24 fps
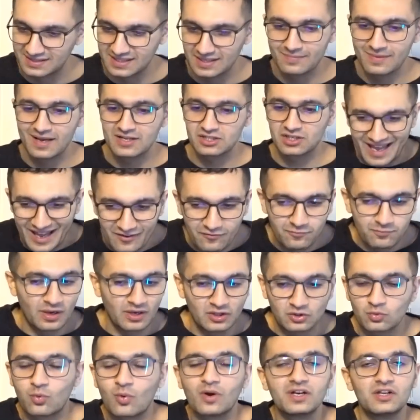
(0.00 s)
Imagine if by
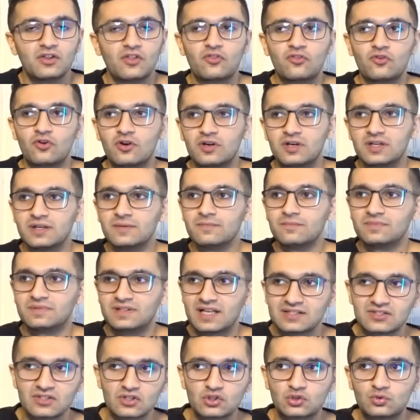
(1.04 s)
2030
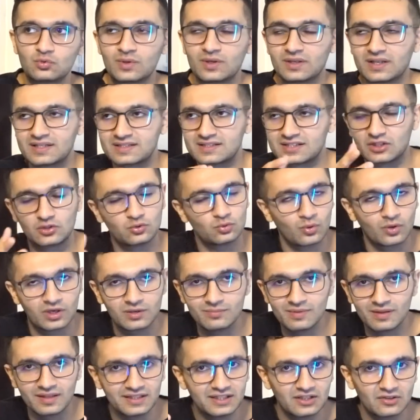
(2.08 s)
Tesla's doing, let's say, 20
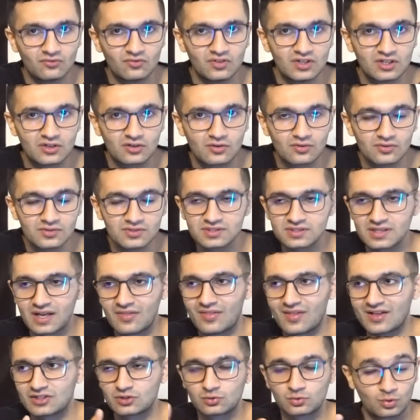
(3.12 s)
million vehicles, and
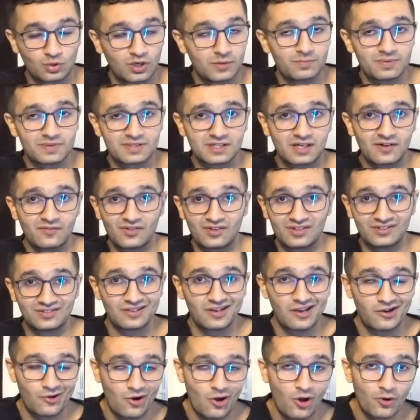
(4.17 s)
that's 20% of the
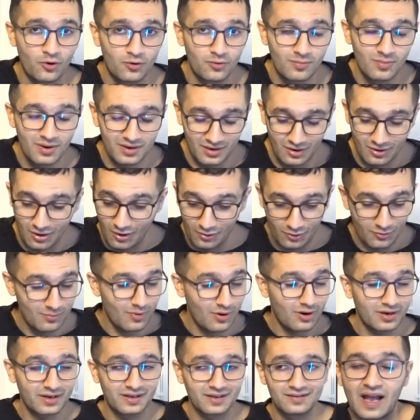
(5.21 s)
entire auto
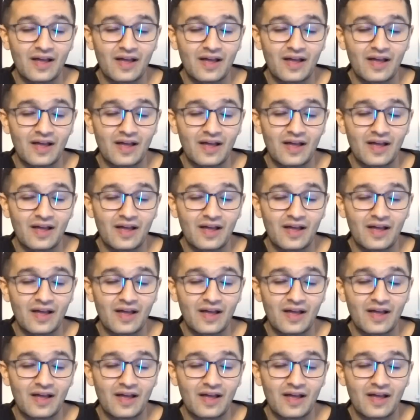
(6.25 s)
market,